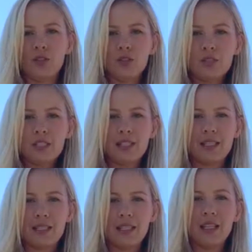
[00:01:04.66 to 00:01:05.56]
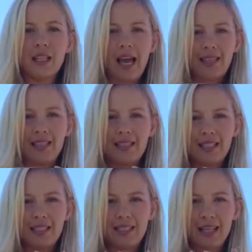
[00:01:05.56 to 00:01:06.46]
loses its
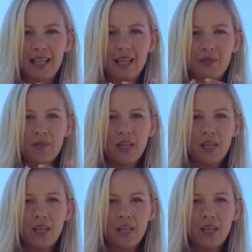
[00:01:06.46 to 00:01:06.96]
elasticity